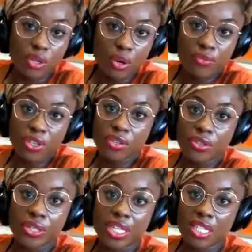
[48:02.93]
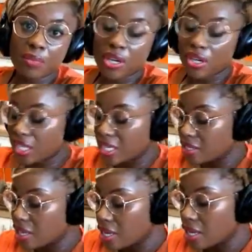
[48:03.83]
eat off. You can use it at dinner
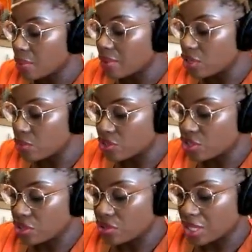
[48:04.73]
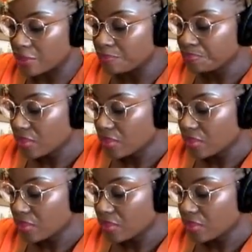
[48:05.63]
parties, however you want to use it.